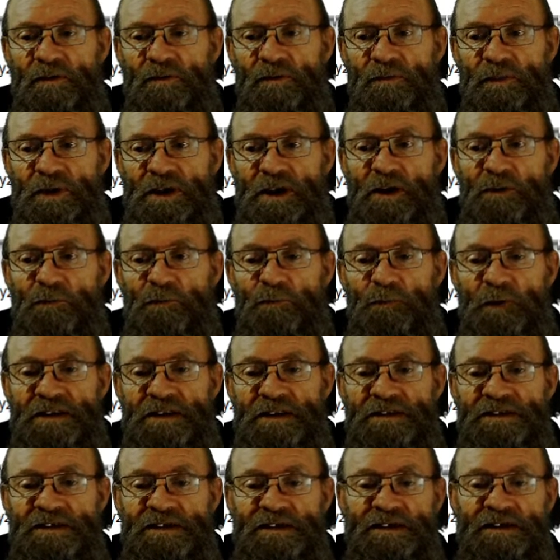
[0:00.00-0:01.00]
be
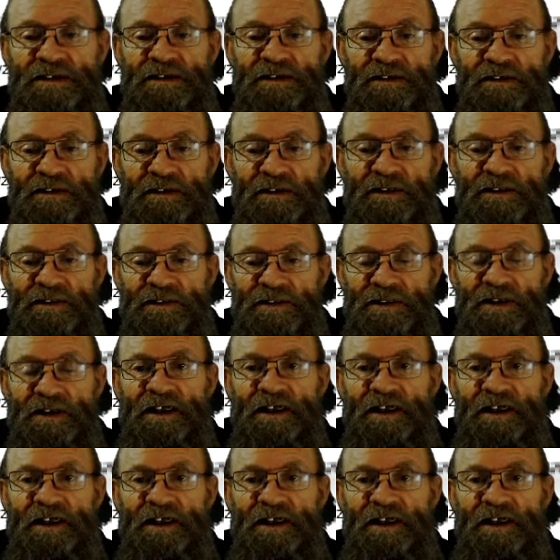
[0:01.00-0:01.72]
affecting the